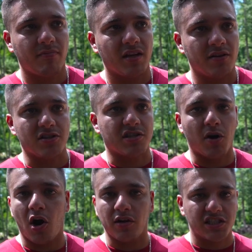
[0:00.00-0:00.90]
There's some
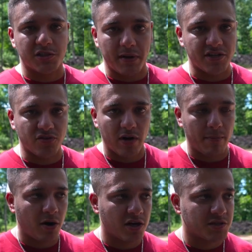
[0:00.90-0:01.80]
Carly suspension
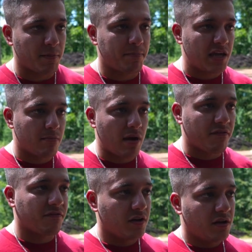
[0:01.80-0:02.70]
Ram parts, but
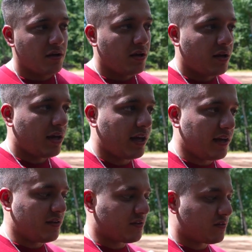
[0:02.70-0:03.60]
PMF
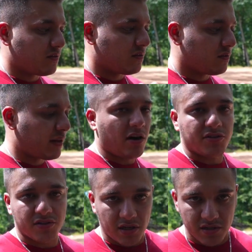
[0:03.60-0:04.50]
they
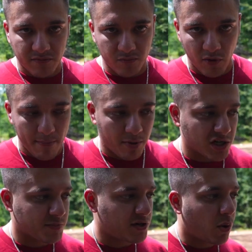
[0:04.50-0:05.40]
also sell some Ram
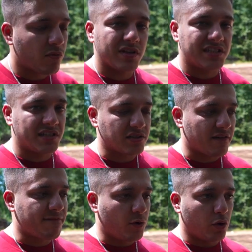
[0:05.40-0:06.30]
parts, but no one really sells a
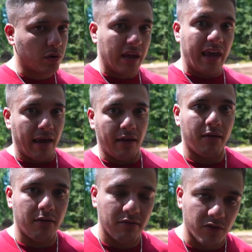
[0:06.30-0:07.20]
full kit
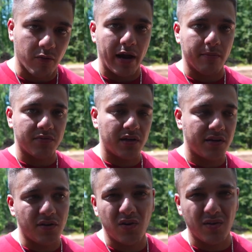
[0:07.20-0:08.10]
for Rams. They
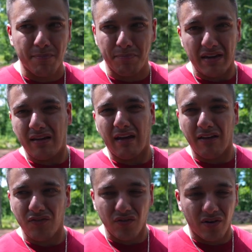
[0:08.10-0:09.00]
do, like
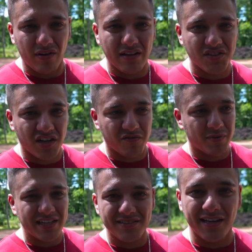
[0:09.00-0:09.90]
BDS and all that stuff,
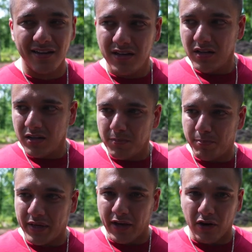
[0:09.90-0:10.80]
but that's like
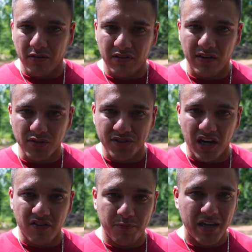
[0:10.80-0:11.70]
beginner level
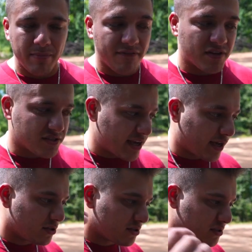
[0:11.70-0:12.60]
stuff. PMF is like
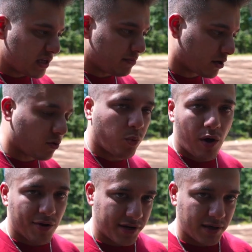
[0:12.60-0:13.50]
SEMA
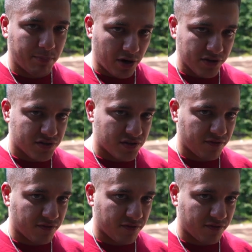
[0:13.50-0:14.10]
quality parts.